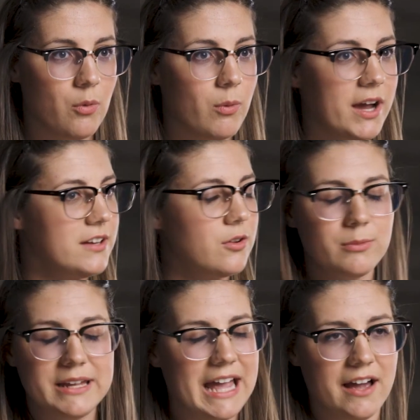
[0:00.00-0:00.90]
why
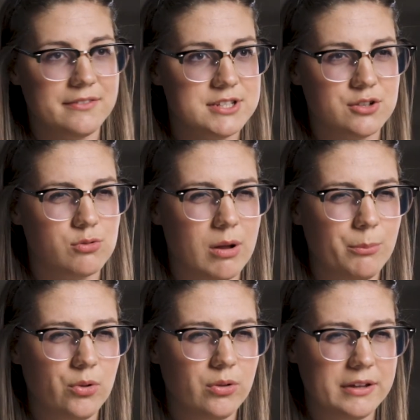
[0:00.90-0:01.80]
don't we have to
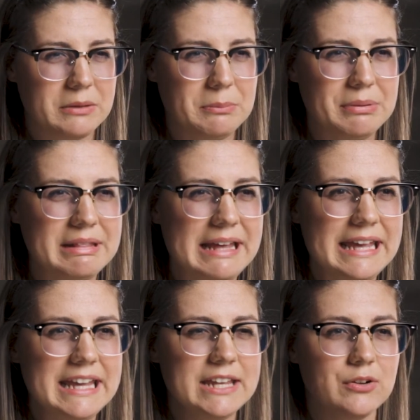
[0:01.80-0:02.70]
grumble and
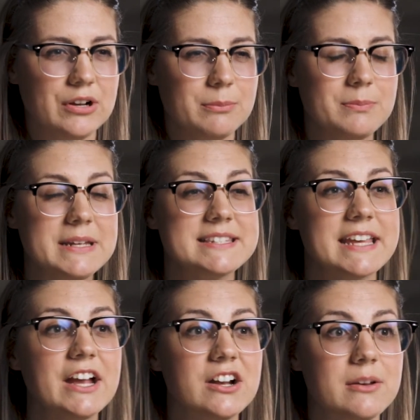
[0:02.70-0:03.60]
complain or be
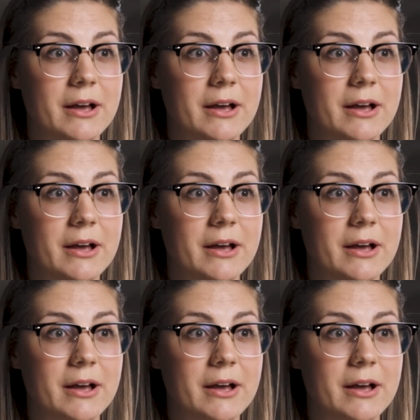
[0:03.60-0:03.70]
scared